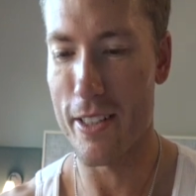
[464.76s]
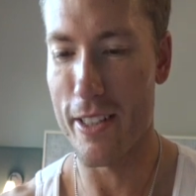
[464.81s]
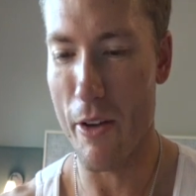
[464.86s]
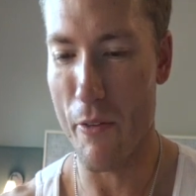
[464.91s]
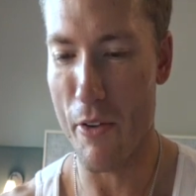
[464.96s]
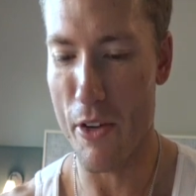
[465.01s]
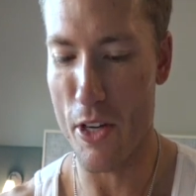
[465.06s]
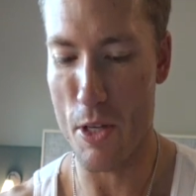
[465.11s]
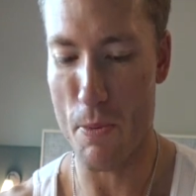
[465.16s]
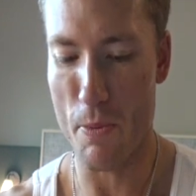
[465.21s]

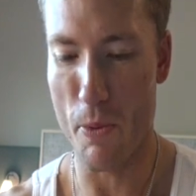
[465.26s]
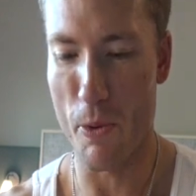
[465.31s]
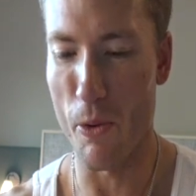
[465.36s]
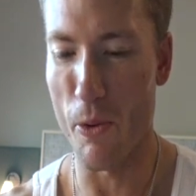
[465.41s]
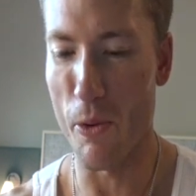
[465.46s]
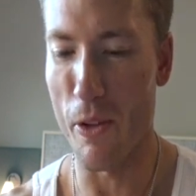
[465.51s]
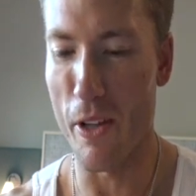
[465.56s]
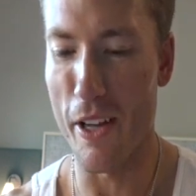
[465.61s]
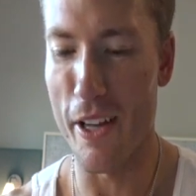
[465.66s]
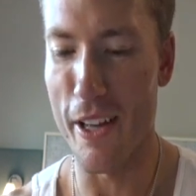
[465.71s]
If we just
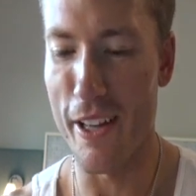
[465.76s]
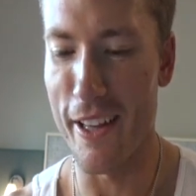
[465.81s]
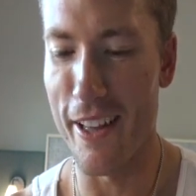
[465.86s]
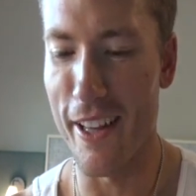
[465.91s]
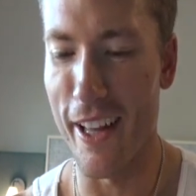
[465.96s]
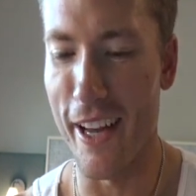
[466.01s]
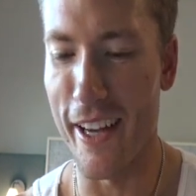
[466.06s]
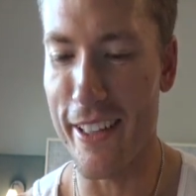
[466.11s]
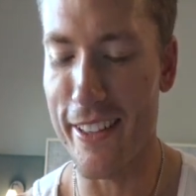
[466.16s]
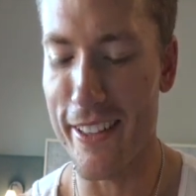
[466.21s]
pull
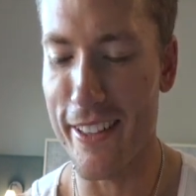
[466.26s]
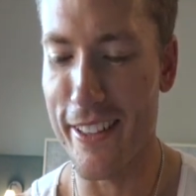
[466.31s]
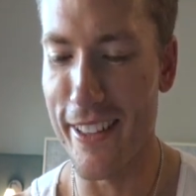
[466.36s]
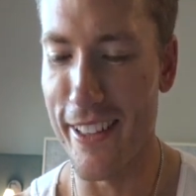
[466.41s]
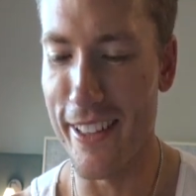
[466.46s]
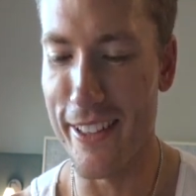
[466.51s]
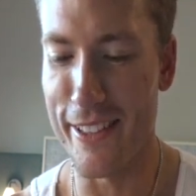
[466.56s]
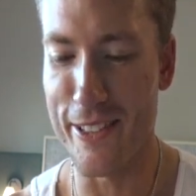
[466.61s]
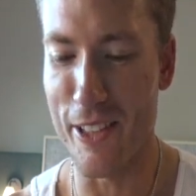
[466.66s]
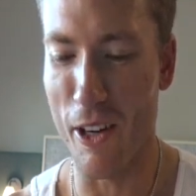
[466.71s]
like
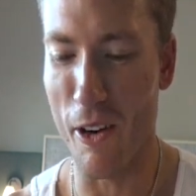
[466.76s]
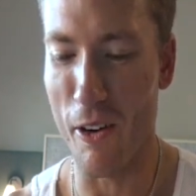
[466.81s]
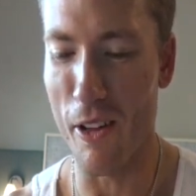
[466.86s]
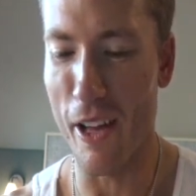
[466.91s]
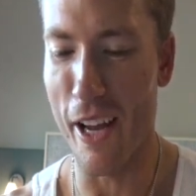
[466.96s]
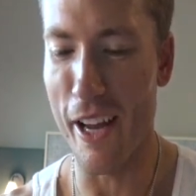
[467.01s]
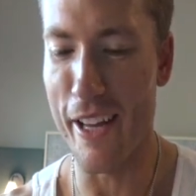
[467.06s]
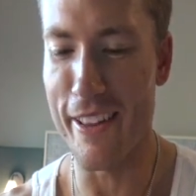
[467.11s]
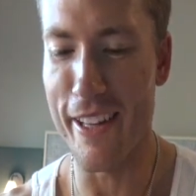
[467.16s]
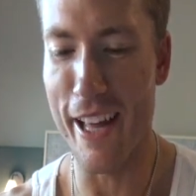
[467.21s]
a
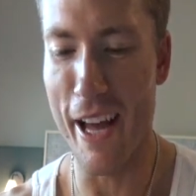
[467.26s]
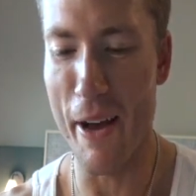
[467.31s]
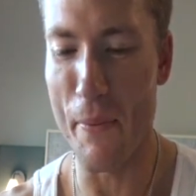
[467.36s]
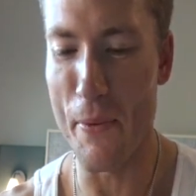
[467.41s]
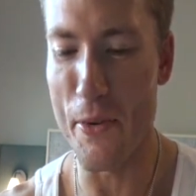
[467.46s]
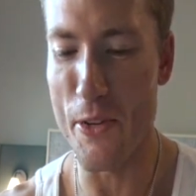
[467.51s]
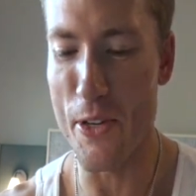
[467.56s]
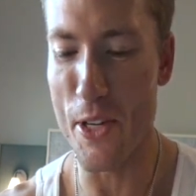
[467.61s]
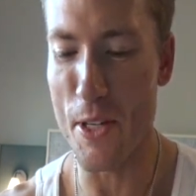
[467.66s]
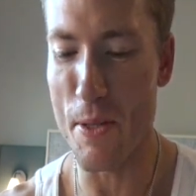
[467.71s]
Starlight, that
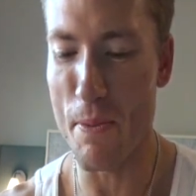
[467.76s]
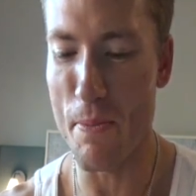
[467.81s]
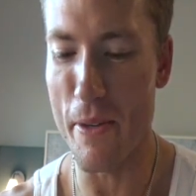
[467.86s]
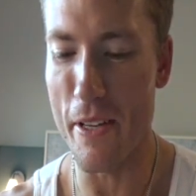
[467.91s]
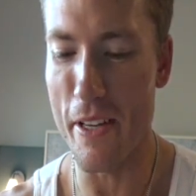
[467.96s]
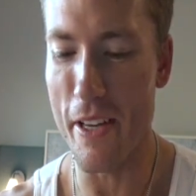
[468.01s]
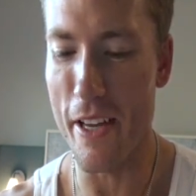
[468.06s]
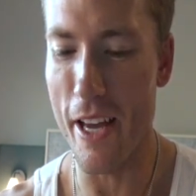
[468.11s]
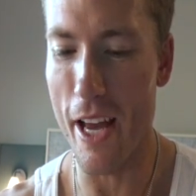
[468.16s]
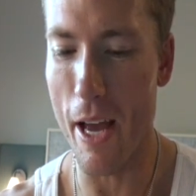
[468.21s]
would just
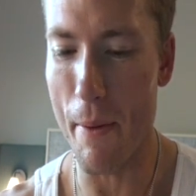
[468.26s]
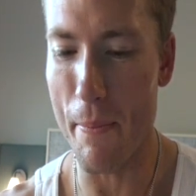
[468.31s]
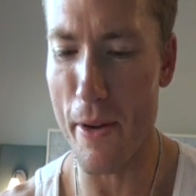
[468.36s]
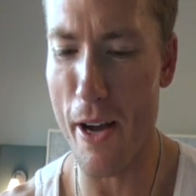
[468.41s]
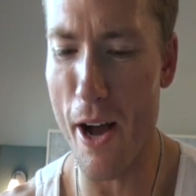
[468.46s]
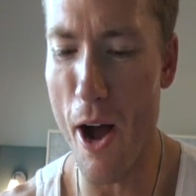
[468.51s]
be epic.